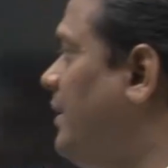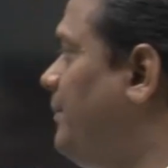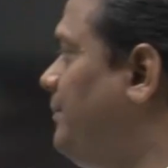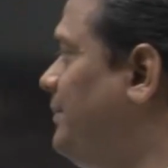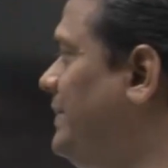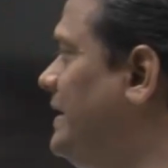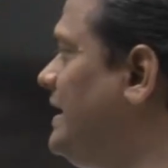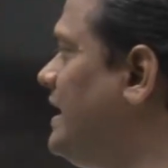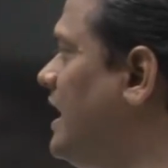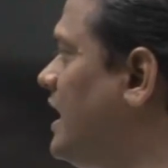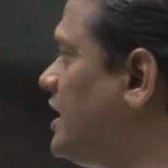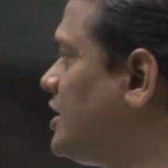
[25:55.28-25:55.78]

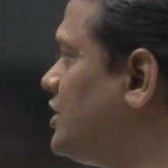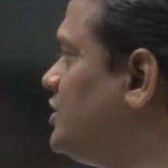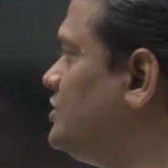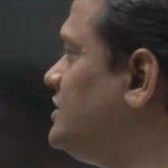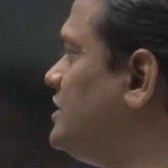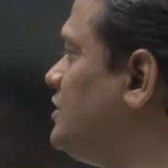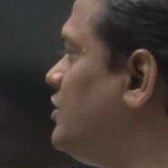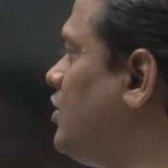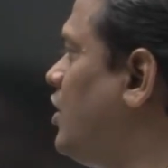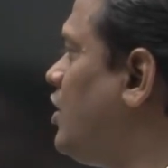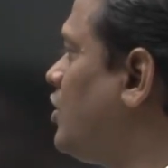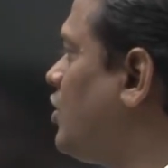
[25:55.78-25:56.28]
be
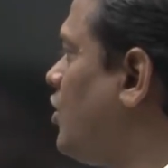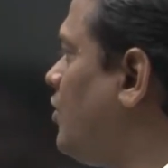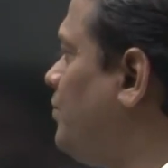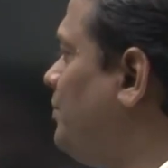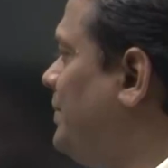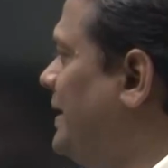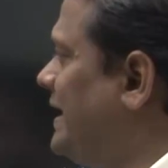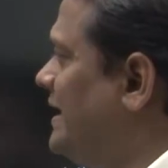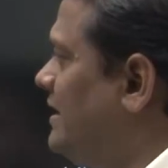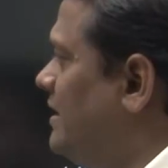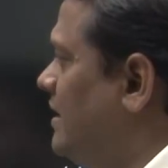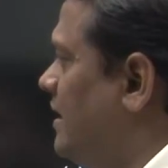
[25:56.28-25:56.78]
accusing God of
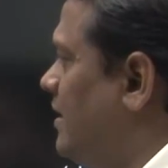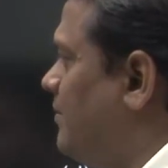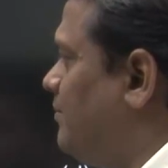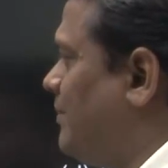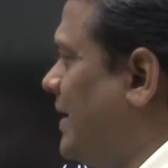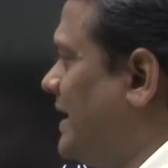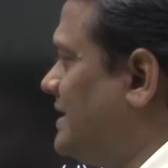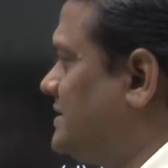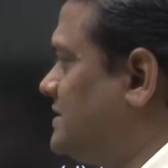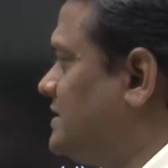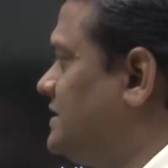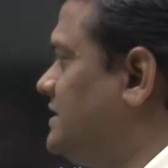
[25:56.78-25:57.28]
being
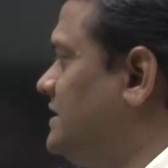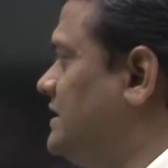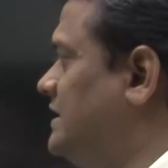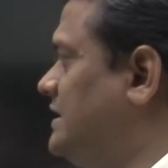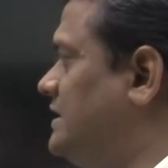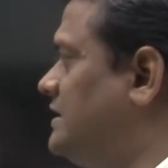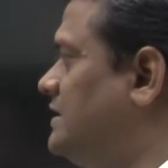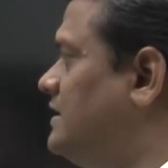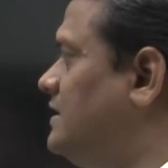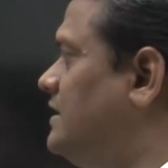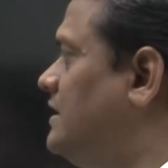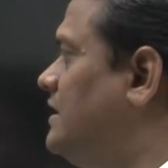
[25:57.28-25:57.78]
miserly.
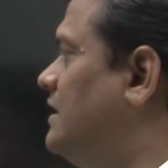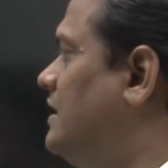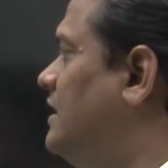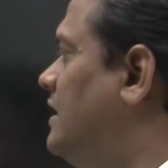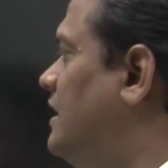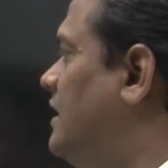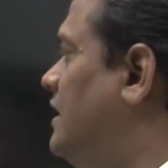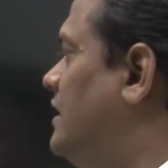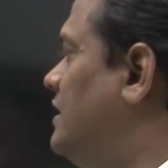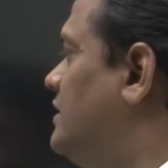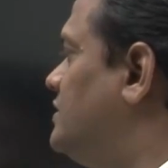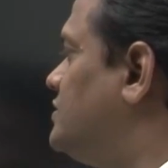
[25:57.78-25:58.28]

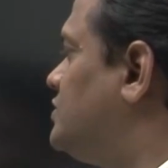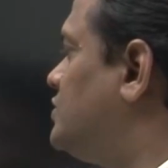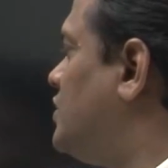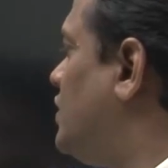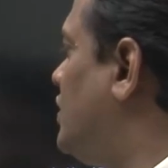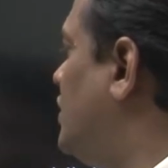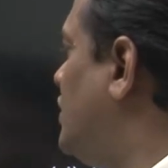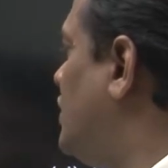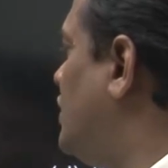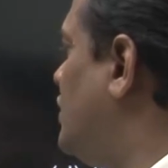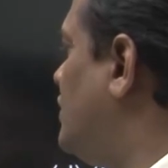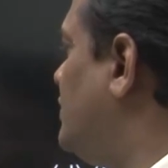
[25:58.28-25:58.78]

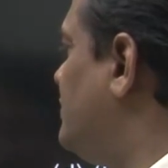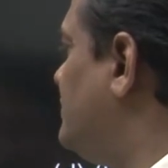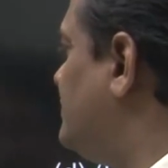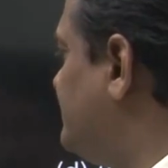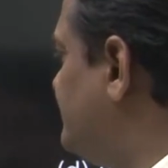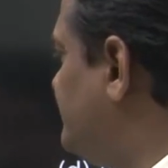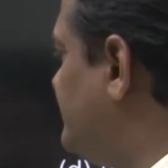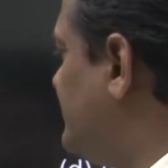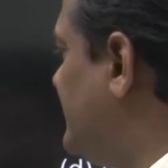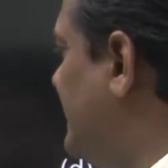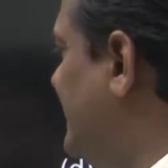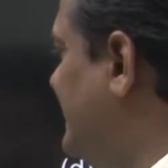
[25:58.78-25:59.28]
So
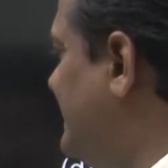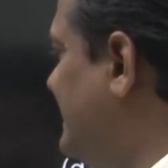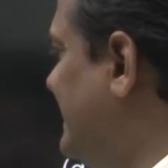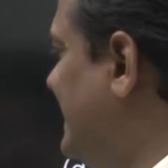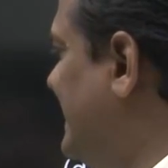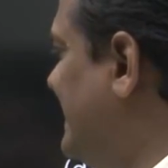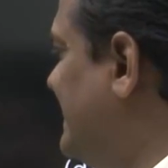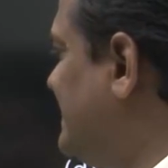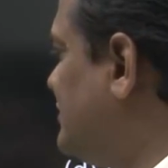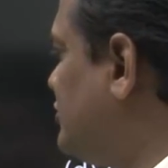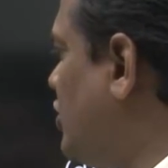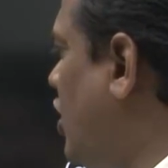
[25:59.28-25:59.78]
in
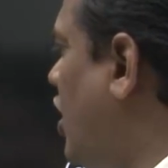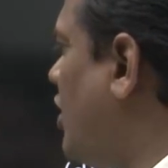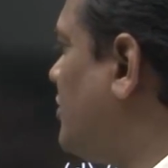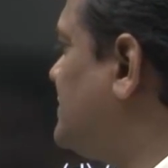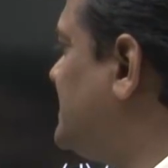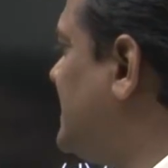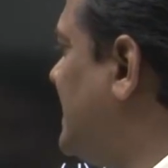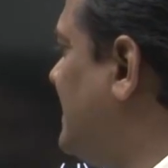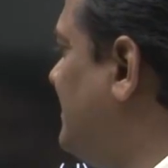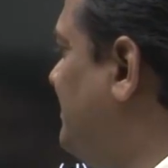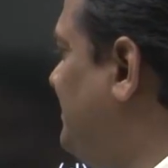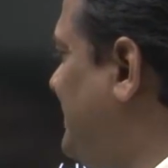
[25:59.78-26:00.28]
this,
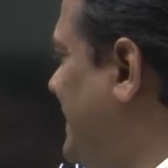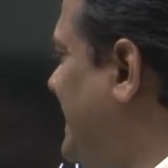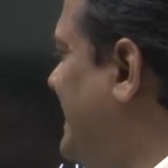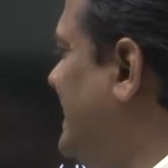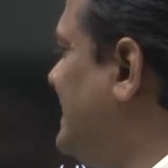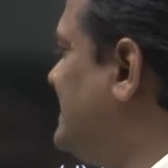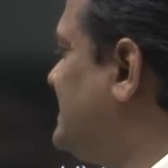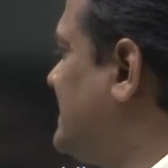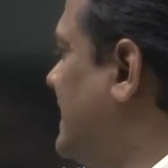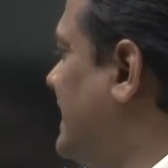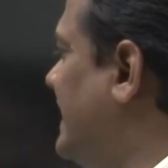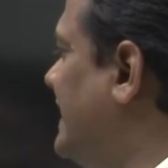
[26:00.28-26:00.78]
option B
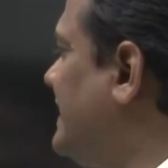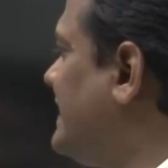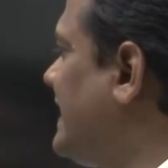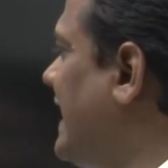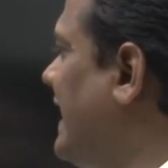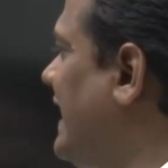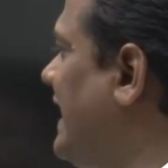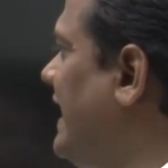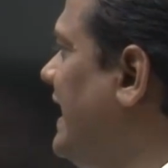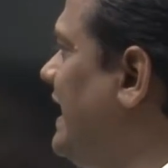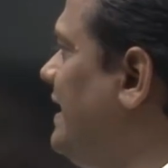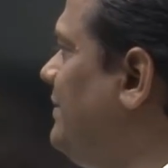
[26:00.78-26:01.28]
is correct,
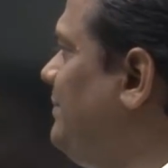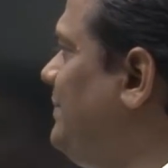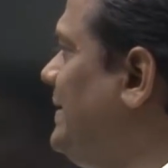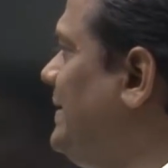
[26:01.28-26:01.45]
A and